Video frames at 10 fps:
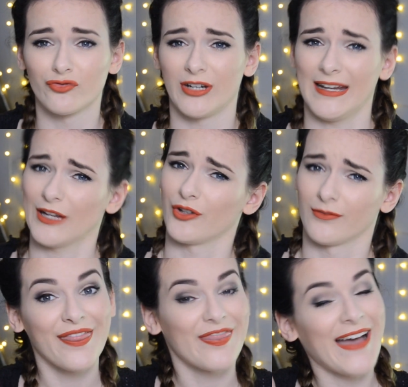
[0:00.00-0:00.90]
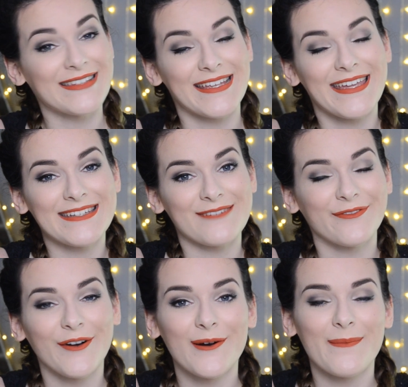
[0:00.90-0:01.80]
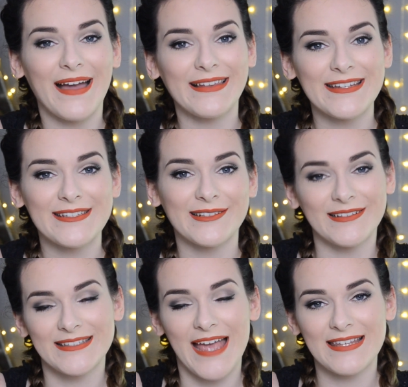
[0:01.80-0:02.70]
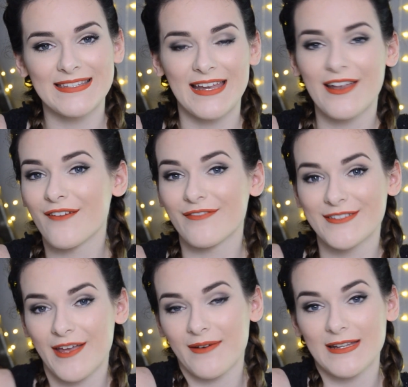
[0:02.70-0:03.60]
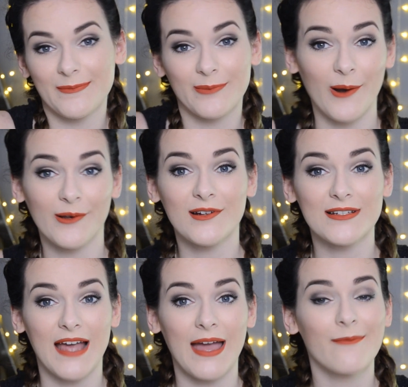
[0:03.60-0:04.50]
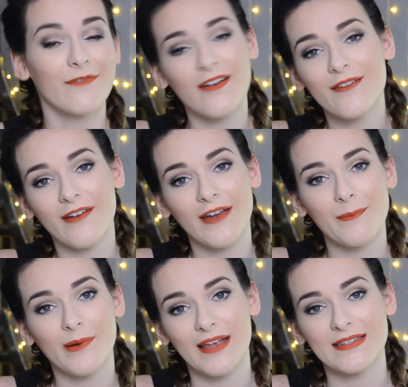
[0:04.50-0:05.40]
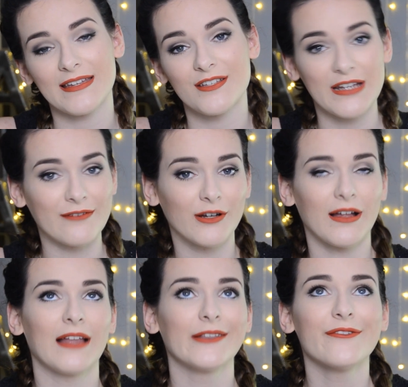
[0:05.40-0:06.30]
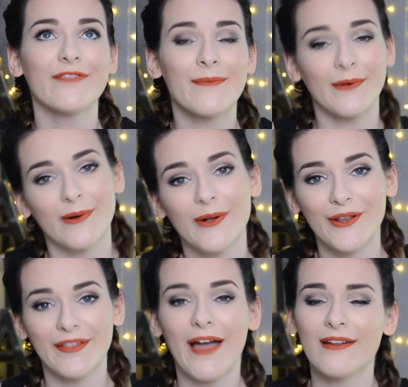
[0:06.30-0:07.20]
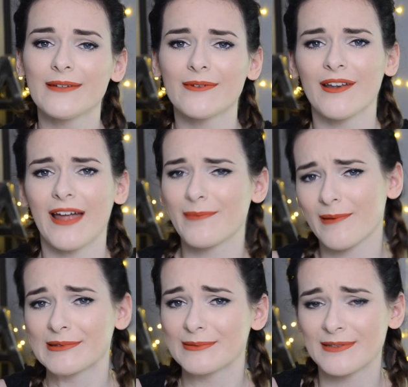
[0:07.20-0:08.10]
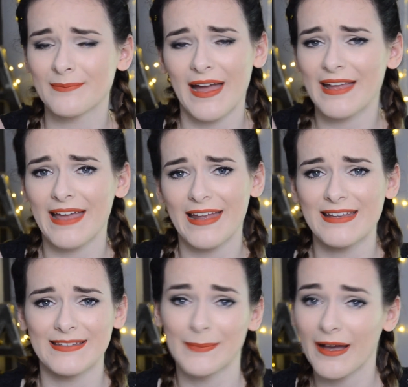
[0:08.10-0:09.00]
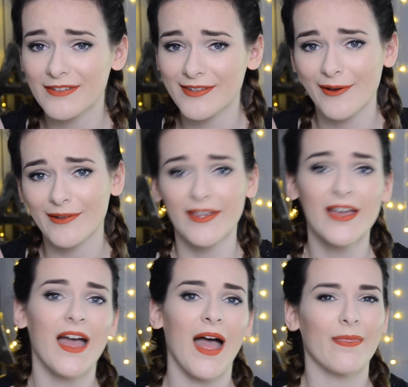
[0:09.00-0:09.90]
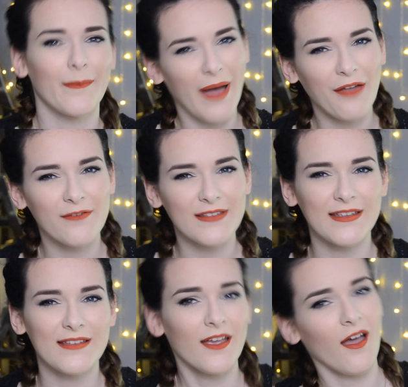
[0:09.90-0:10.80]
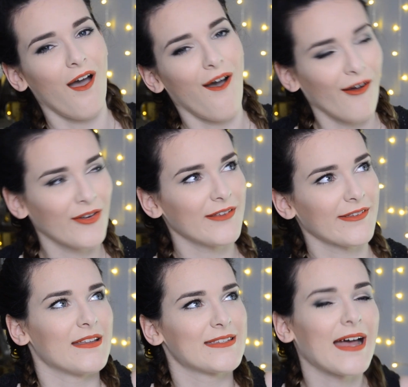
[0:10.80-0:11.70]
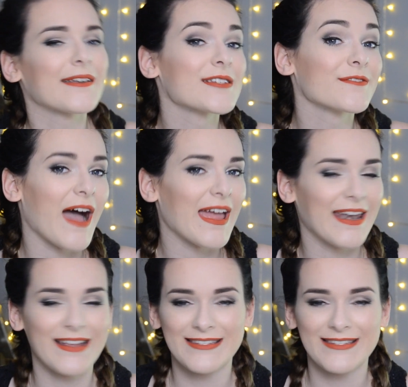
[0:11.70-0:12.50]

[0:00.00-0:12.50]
really good. That's it for my little testing of Zoe's products. I'm very, very impressed in general. I love them all. The only one I probably wouldn't buy again is the bath salts, and the bath fizzers aren't as satisfying